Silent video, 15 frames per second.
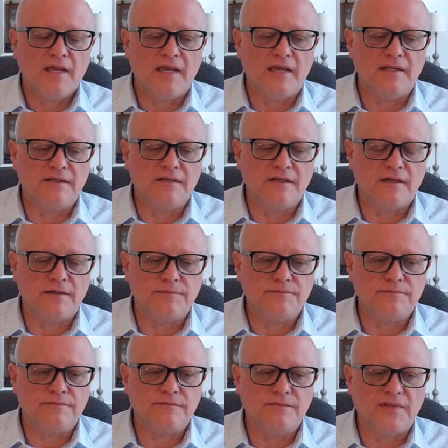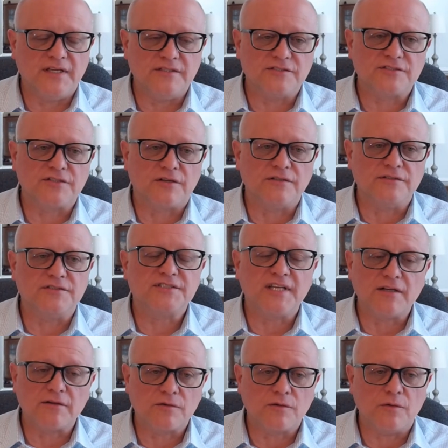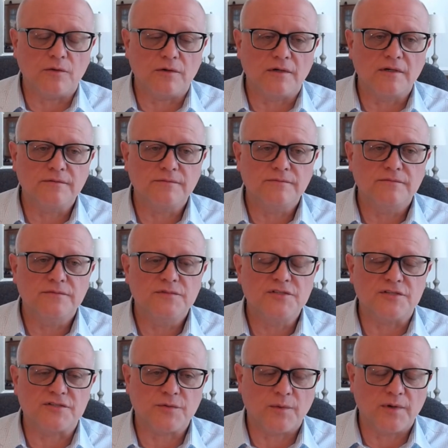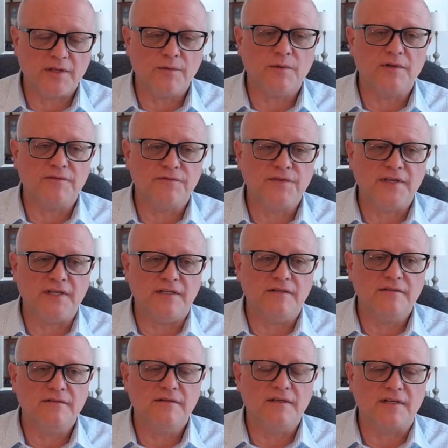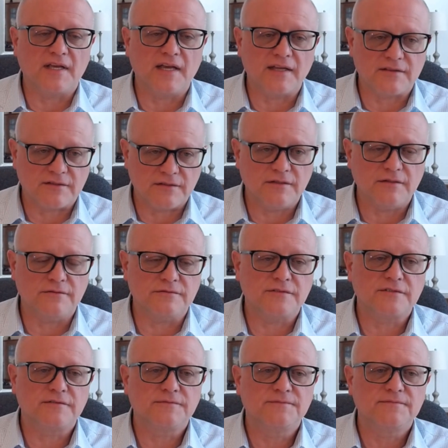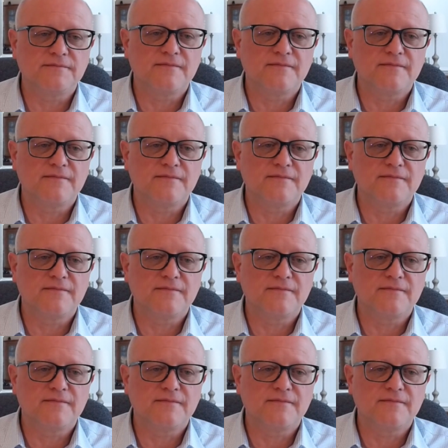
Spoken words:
And they installed STELCOR to 21 feet and got the loads.